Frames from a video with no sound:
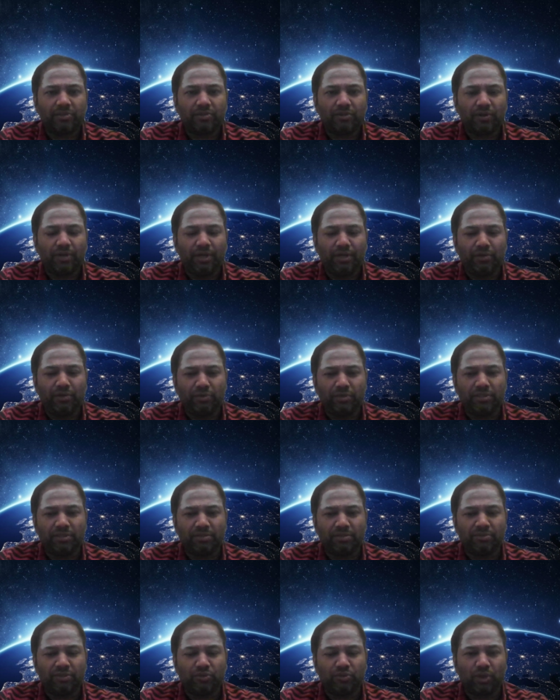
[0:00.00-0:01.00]
So
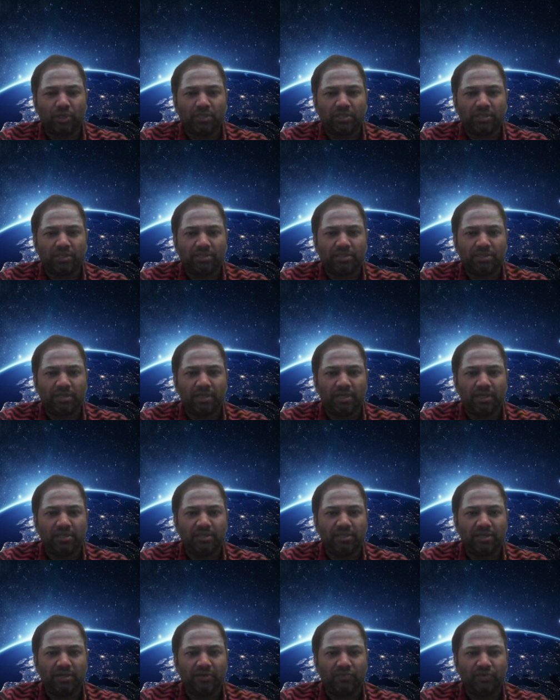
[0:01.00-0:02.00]
Hinduism is one such
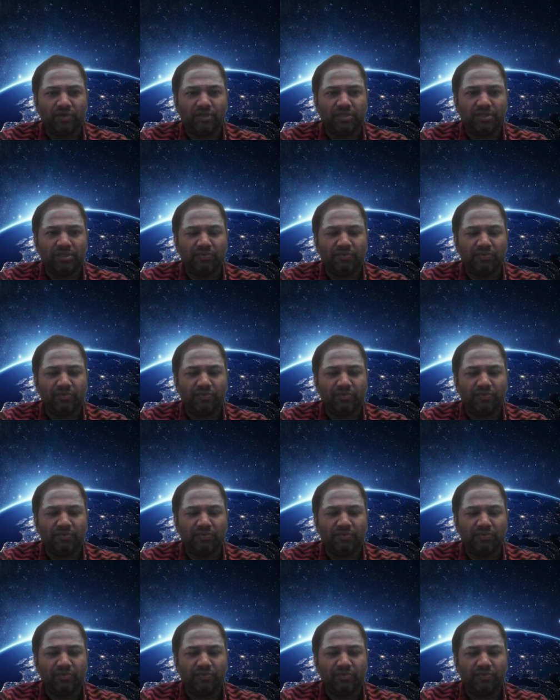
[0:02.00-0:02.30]
religion which,